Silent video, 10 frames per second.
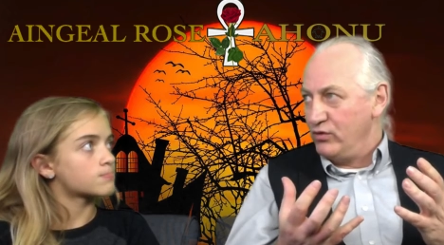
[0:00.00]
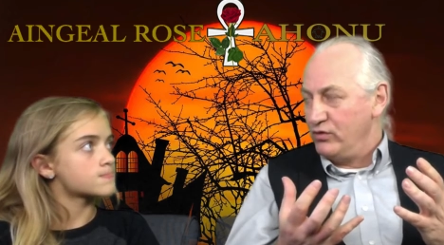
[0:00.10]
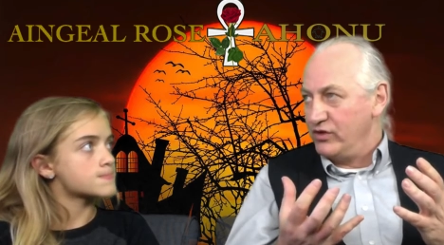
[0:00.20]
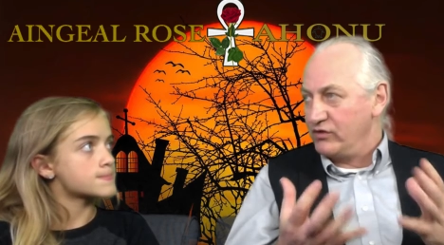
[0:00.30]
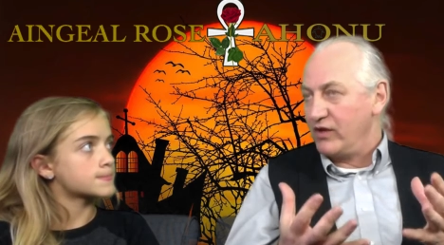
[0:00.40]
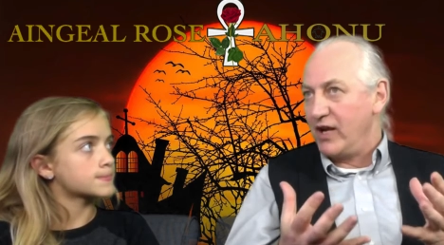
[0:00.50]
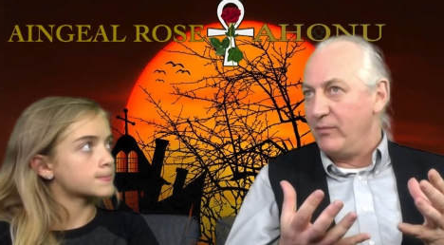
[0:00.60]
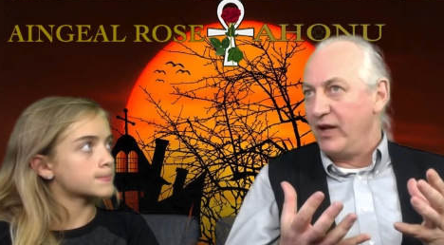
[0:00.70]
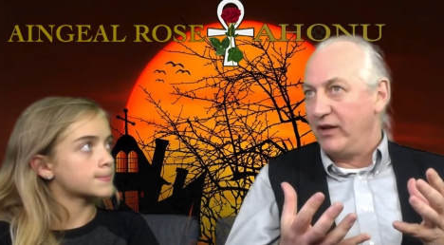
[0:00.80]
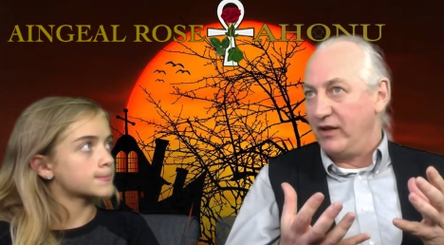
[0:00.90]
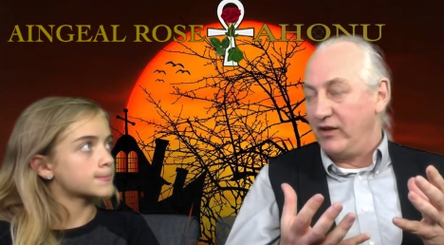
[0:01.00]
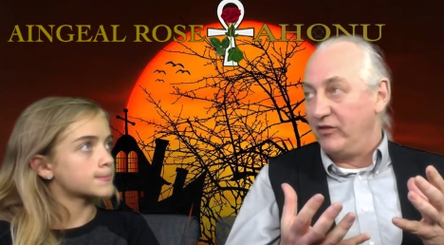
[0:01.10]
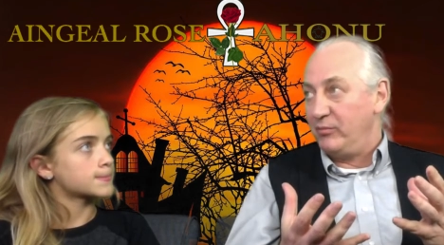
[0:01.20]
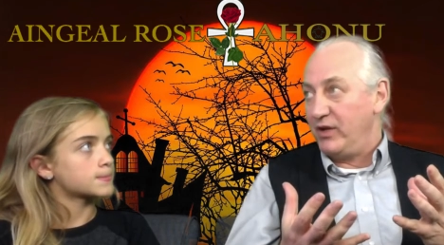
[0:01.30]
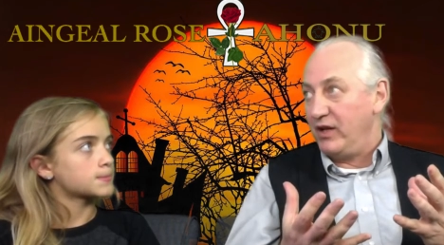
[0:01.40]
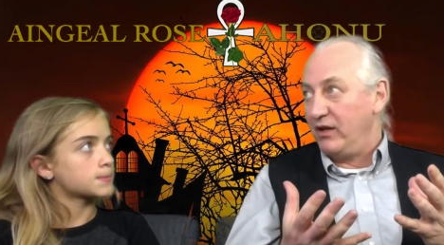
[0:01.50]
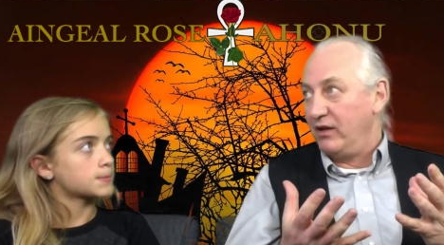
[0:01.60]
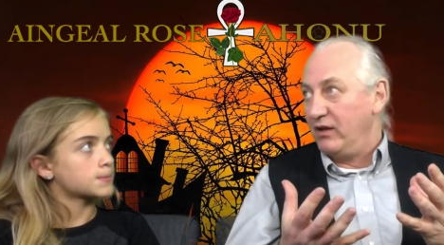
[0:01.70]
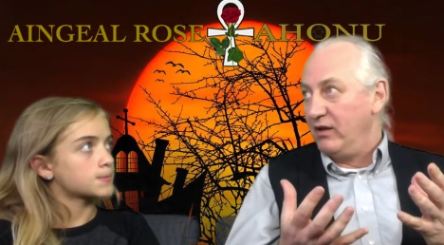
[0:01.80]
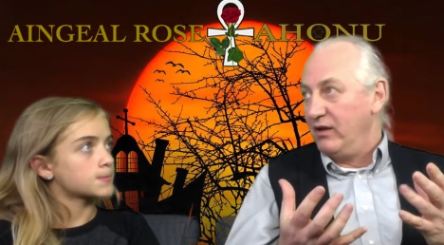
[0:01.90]
Speaker 1: you describe that as
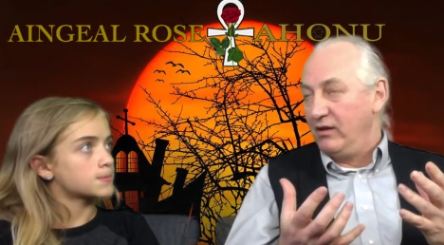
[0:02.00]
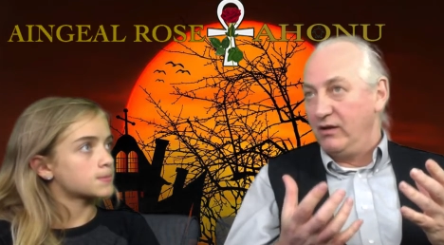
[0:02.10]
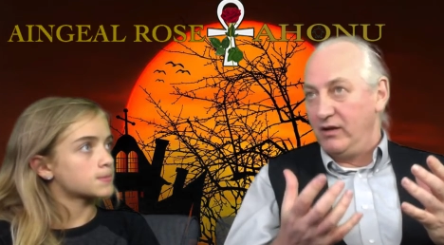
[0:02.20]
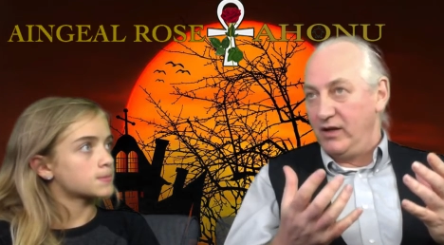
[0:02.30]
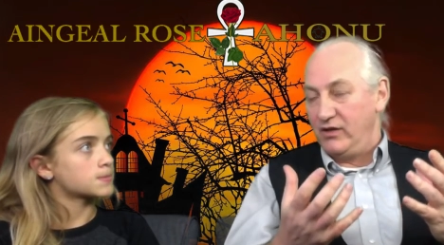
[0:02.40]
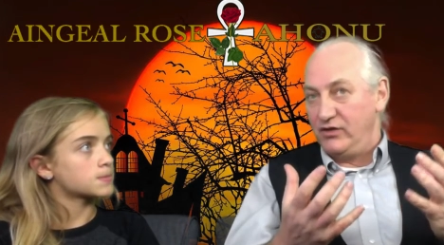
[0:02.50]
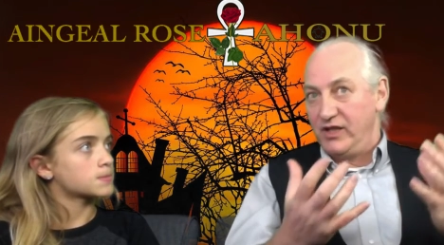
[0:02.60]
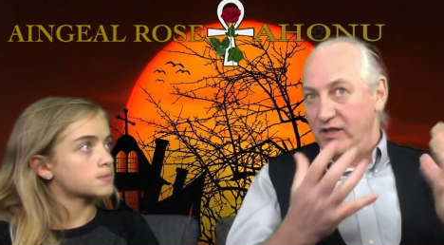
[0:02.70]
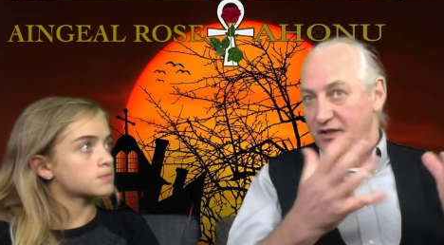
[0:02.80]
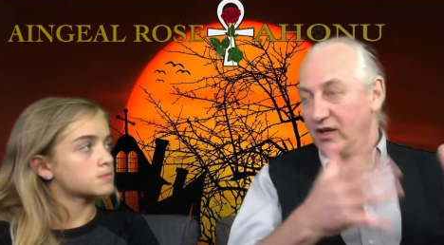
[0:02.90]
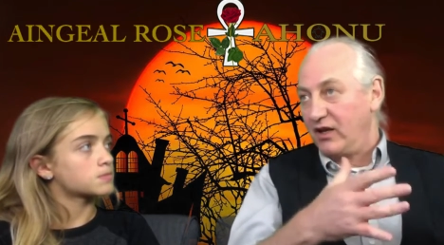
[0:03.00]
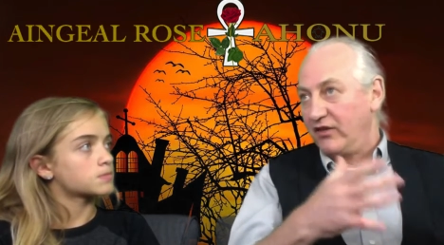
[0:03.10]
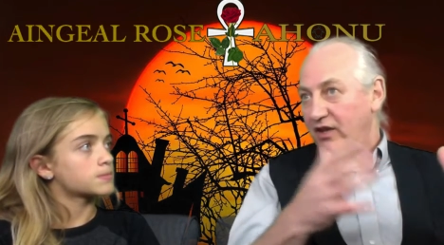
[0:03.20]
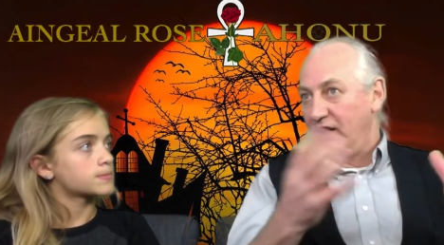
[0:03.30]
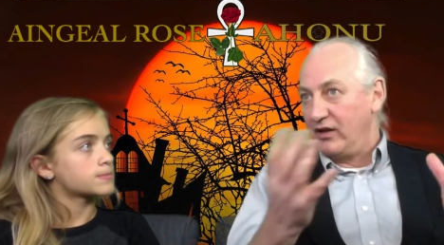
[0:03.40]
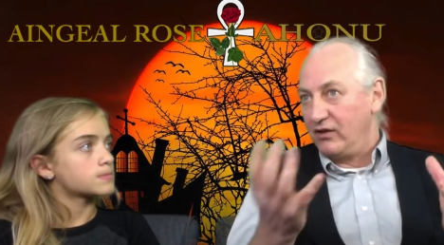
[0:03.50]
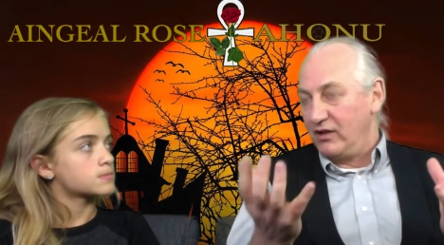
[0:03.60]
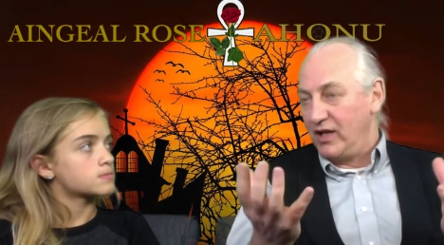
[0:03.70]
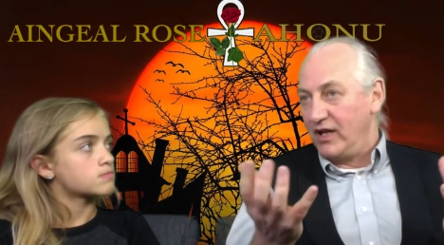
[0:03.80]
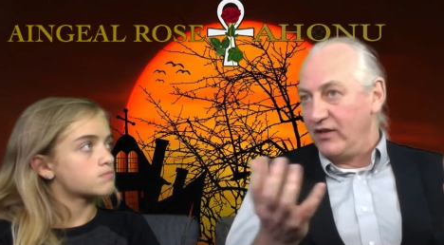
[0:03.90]
being, as you said, a dark sky
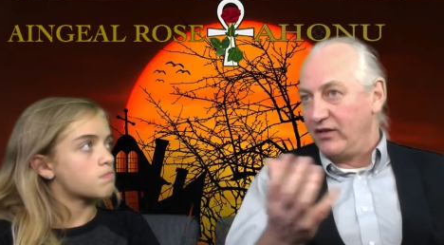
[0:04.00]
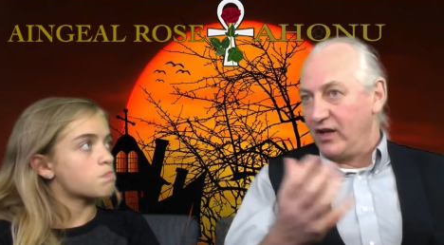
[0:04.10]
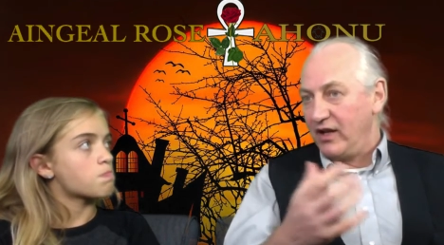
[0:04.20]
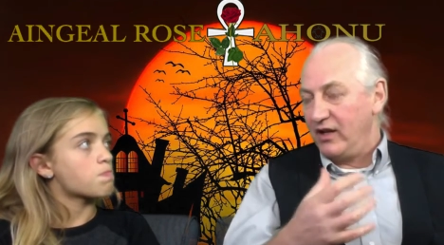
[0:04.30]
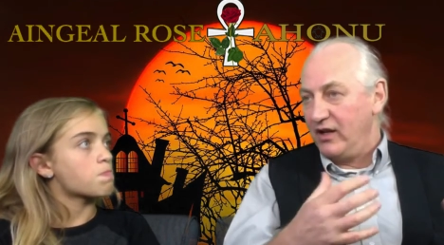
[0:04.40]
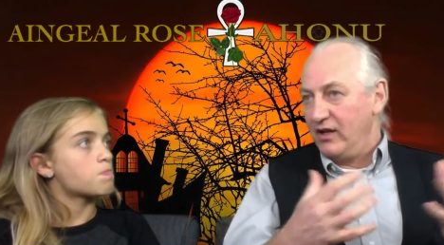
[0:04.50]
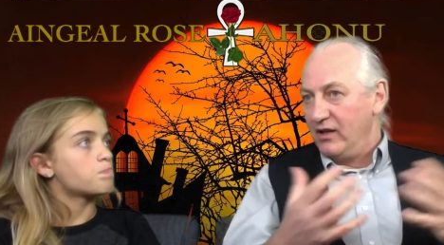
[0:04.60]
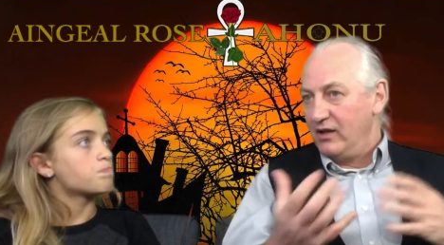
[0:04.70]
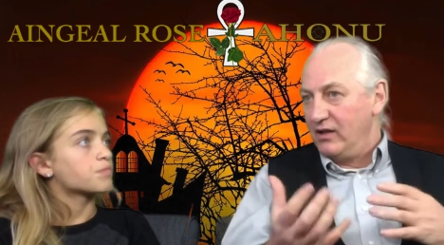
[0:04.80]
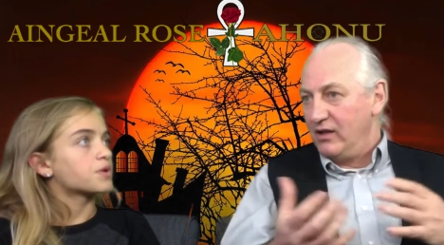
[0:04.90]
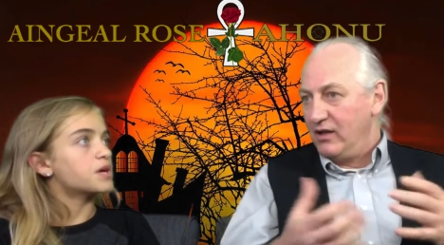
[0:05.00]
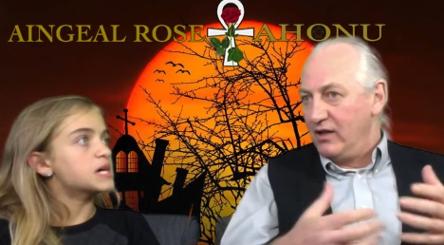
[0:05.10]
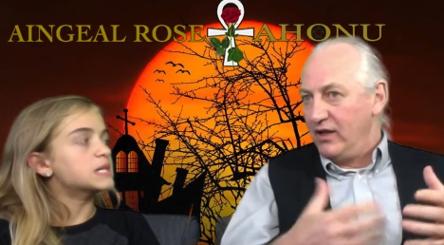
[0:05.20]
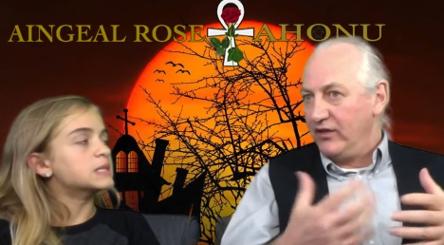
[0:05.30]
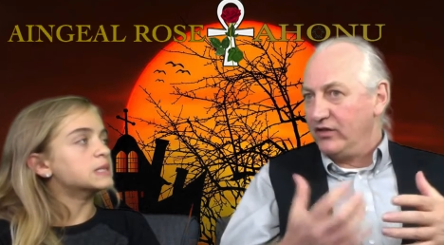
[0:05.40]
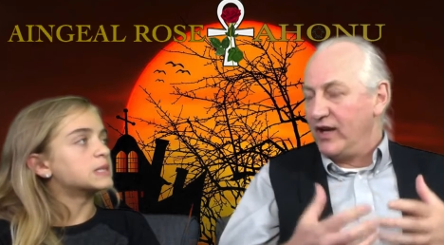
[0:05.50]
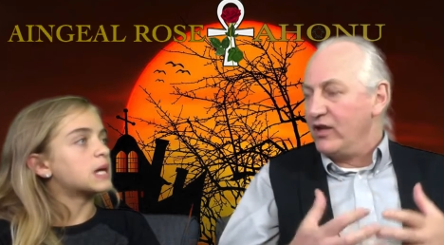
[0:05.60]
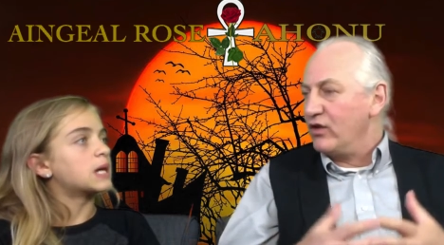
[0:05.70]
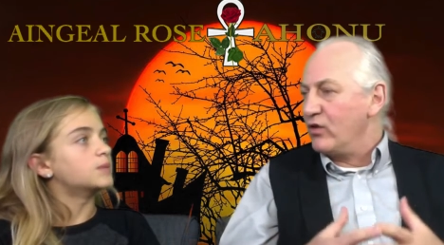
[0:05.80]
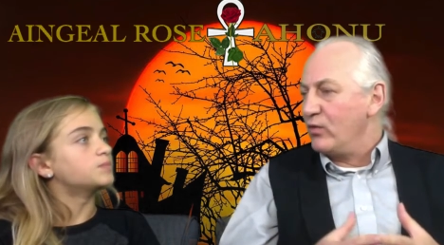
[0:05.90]
or a light sky. Is there
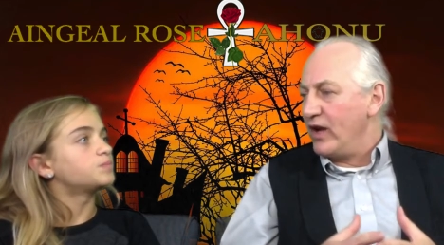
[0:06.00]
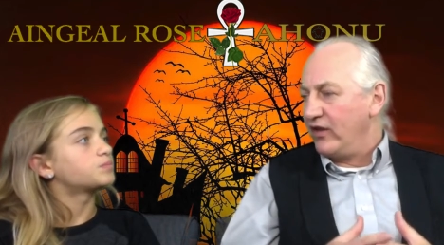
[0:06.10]
any um, other